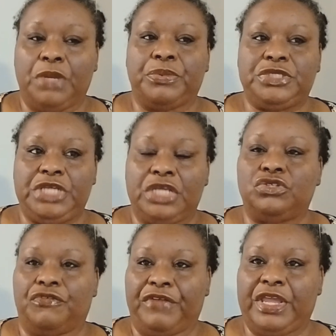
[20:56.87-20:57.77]
it
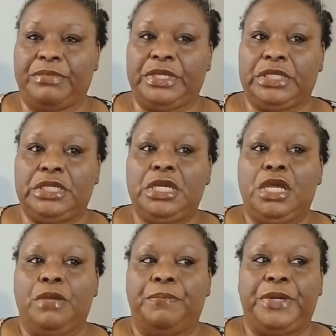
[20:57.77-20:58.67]
protects your family.
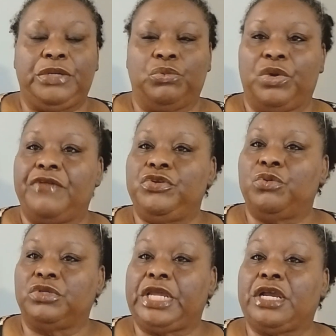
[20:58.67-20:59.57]
But whatever
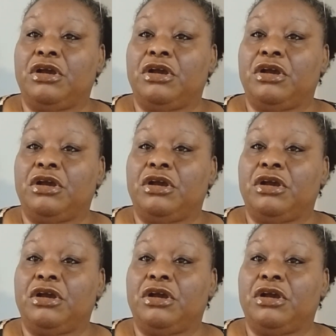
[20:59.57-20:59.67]
you want that